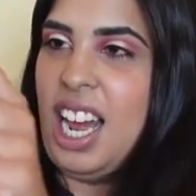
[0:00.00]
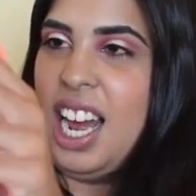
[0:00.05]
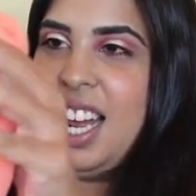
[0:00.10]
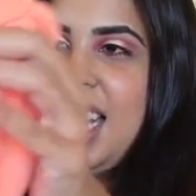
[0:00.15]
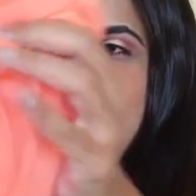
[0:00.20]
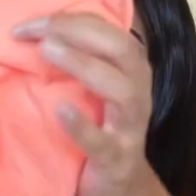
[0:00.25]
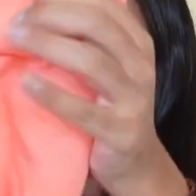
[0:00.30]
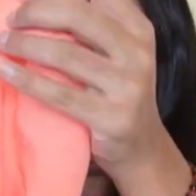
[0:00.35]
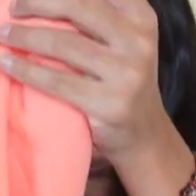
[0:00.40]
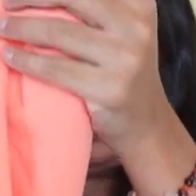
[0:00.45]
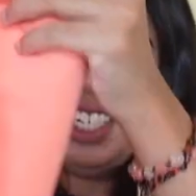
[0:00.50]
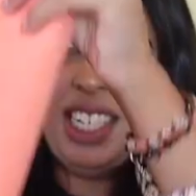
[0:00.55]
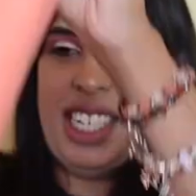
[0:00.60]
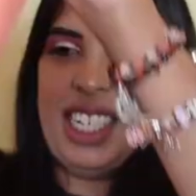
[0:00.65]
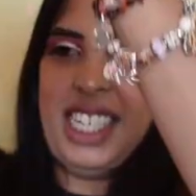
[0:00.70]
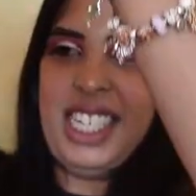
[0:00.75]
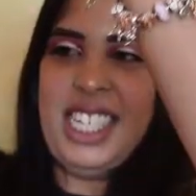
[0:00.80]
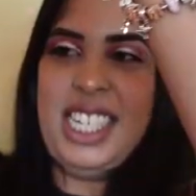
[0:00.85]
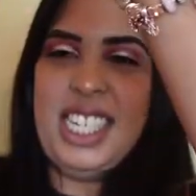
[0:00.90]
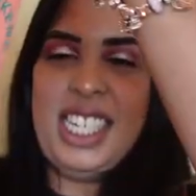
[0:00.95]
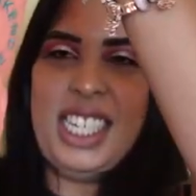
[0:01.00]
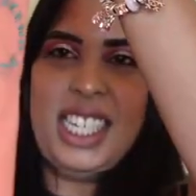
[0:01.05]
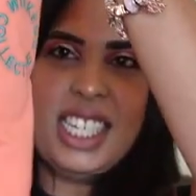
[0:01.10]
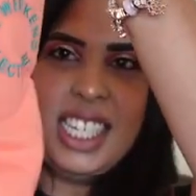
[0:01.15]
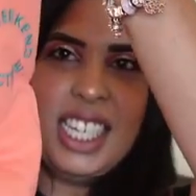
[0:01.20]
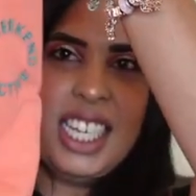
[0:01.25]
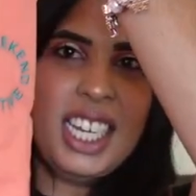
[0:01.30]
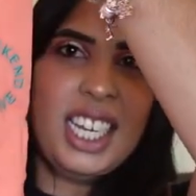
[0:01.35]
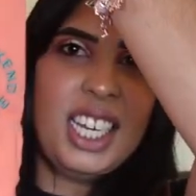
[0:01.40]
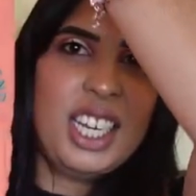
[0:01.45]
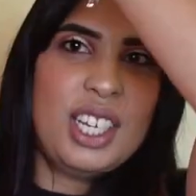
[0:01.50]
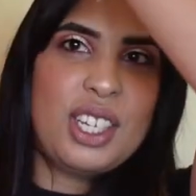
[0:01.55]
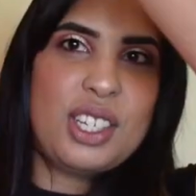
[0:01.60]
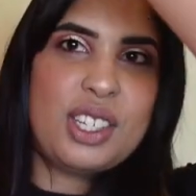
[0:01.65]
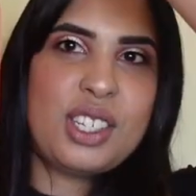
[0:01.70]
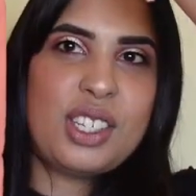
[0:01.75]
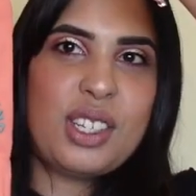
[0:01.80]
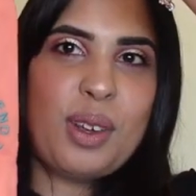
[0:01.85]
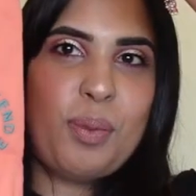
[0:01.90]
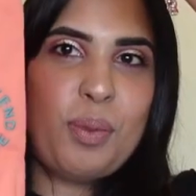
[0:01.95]
I got
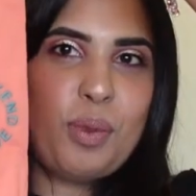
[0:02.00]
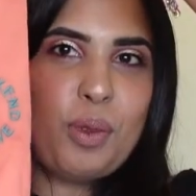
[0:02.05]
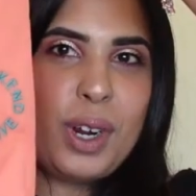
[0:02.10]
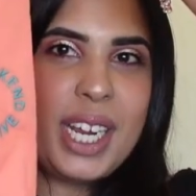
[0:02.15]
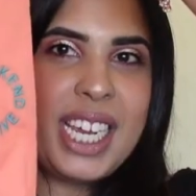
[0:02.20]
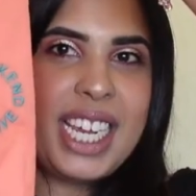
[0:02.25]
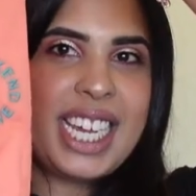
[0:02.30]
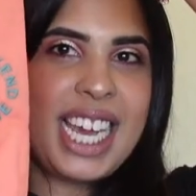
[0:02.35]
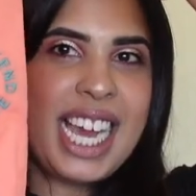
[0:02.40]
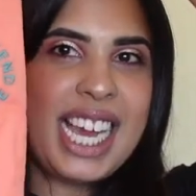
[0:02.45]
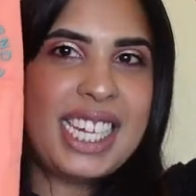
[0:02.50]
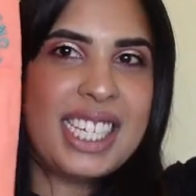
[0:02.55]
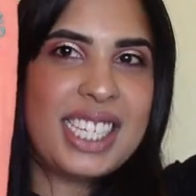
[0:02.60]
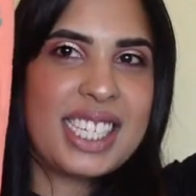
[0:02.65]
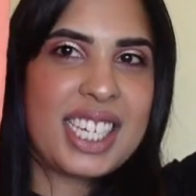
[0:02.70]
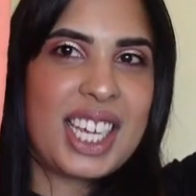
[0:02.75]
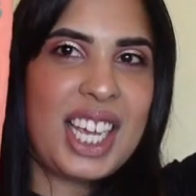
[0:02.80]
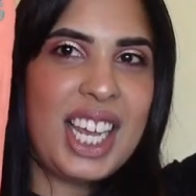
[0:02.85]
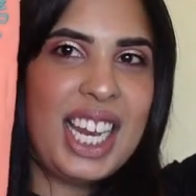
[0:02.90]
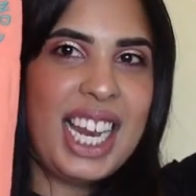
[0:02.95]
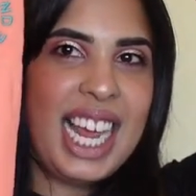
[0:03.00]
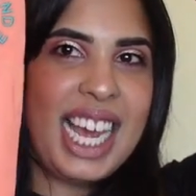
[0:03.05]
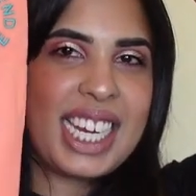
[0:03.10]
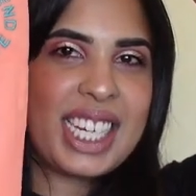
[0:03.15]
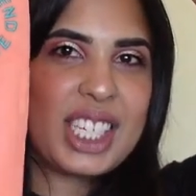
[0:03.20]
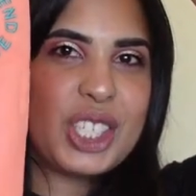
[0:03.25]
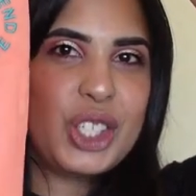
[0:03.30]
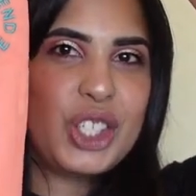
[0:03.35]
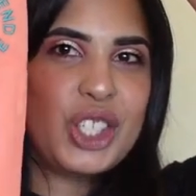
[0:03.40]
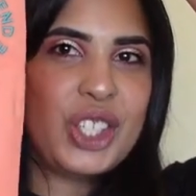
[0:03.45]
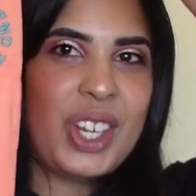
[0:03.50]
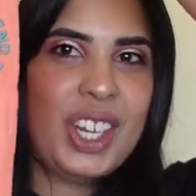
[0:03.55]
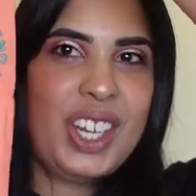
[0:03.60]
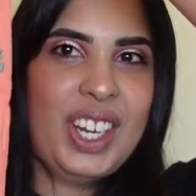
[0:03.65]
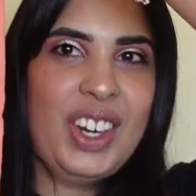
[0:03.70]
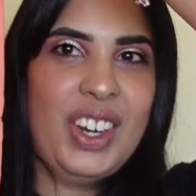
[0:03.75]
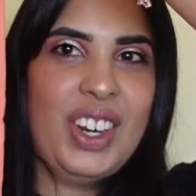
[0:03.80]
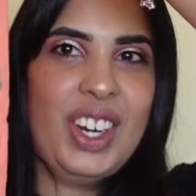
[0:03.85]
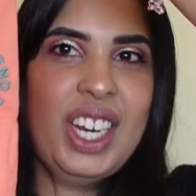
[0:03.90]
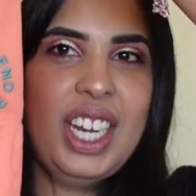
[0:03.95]
some weekend
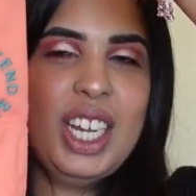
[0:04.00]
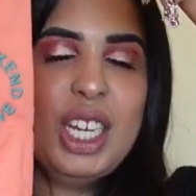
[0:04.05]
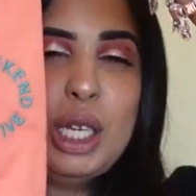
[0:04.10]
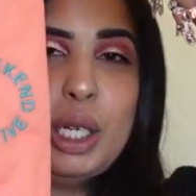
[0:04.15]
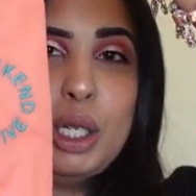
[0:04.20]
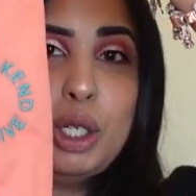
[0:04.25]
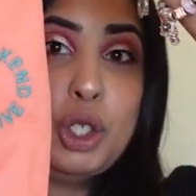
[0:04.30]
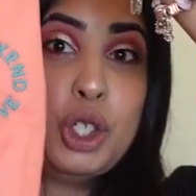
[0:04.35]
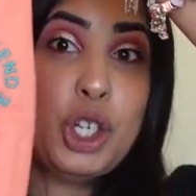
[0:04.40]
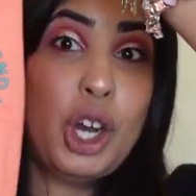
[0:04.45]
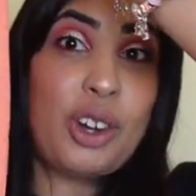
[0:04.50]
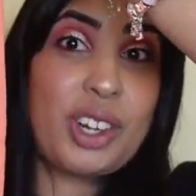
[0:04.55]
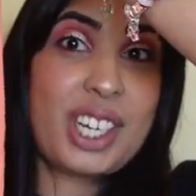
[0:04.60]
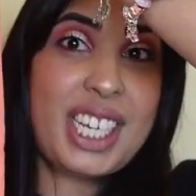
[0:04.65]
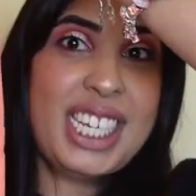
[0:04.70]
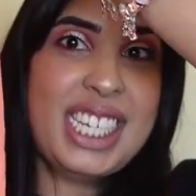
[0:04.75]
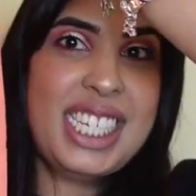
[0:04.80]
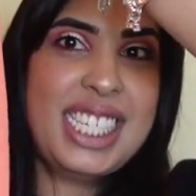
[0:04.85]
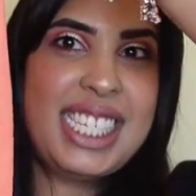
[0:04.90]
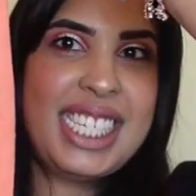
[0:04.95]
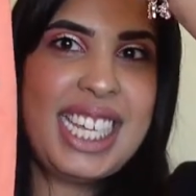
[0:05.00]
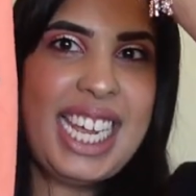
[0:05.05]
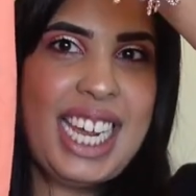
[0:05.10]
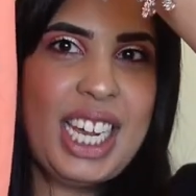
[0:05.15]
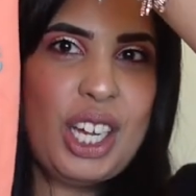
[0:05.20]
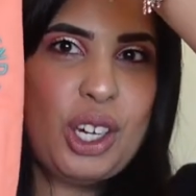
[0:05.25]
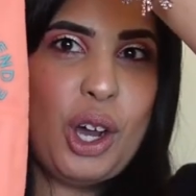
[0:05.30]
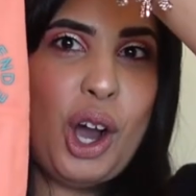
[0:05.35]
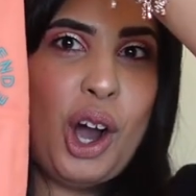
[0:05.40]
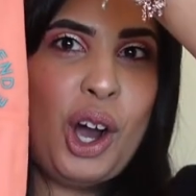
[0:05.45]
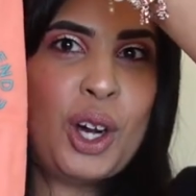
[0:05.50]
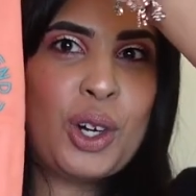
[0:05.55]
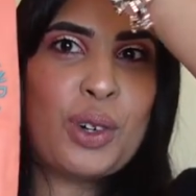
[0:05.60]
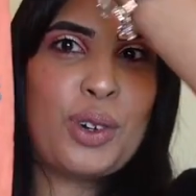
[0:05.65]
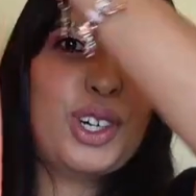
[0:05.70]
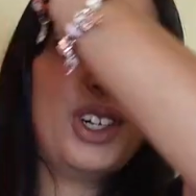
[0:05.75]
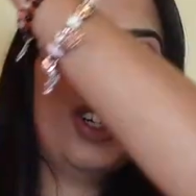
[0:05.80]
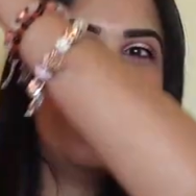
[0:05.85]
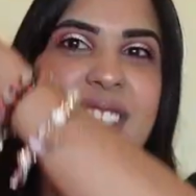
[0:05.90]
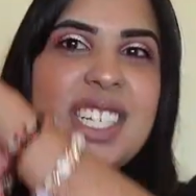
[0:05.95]
collection joggers in
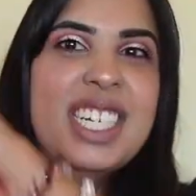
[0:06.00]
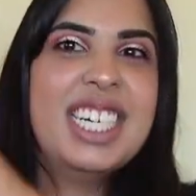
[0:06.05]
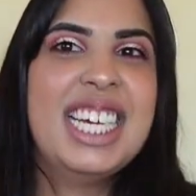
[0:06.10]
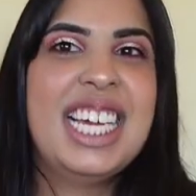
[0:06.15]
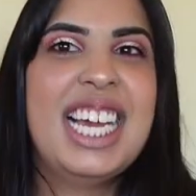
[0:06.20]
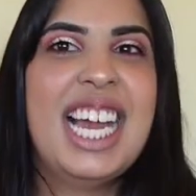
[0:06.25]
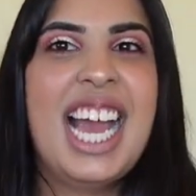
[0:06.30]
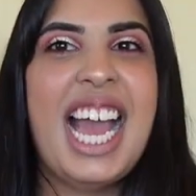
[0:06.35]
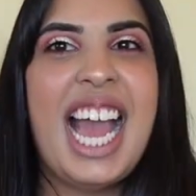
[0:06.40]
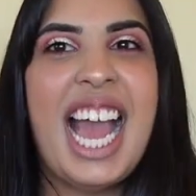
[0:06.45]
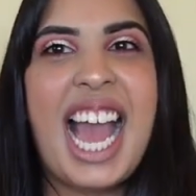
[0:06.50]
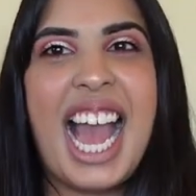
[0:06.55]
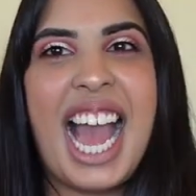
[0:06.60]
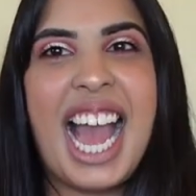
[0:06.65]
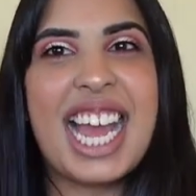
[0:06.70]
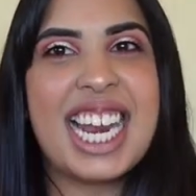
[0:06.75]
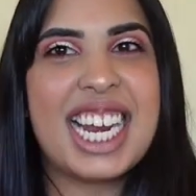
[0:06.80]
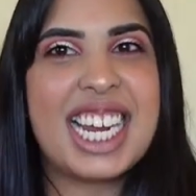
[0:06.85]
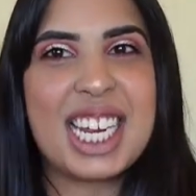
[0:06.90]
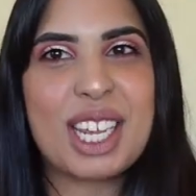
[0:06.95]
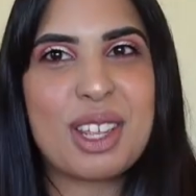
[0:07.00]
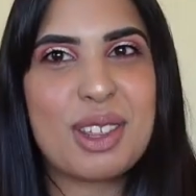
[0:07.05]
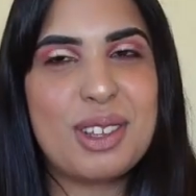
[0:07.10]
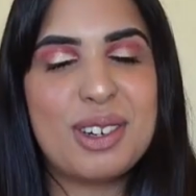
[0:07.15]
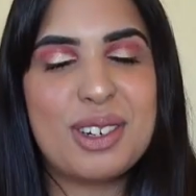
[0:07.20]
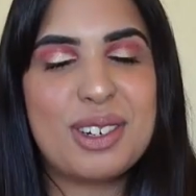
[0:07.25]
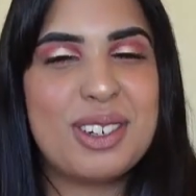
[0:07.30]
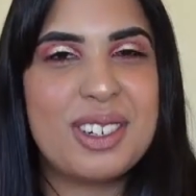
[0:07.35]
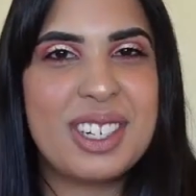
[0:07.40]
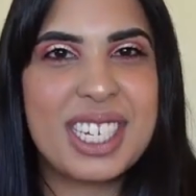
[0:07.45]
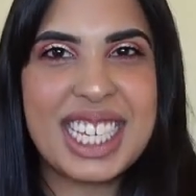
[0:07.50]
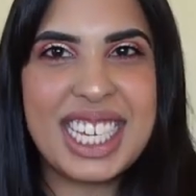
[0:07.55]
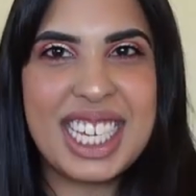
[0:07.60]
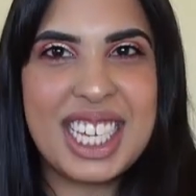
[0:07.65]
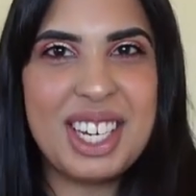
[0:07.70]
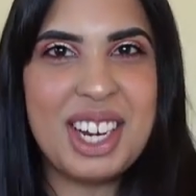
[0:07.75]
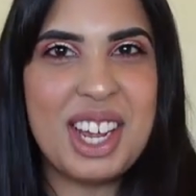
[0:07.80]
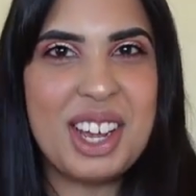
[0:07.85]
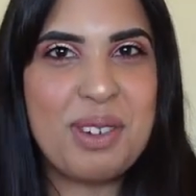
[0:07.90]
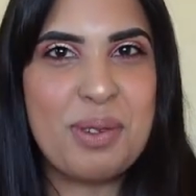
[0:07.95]
coral and I thought,
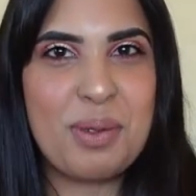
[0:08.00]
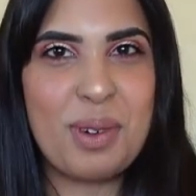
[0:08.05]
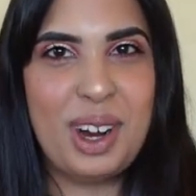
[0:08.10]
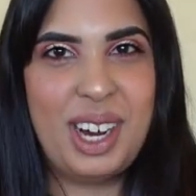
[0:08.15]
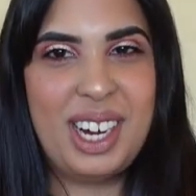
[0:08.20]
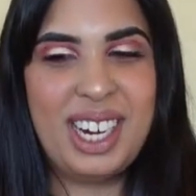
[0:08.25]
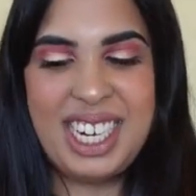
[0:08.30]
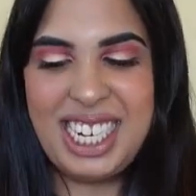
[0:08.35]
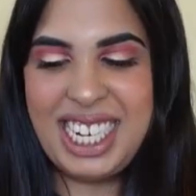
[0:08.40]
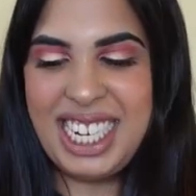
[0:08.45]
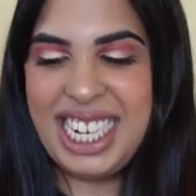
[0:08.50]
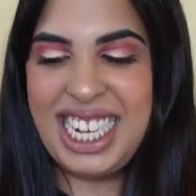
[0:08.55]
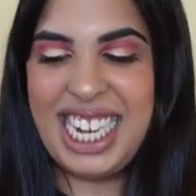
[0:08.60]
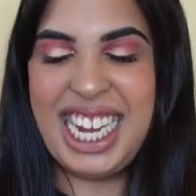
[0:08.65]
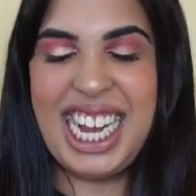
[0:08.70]
you know what,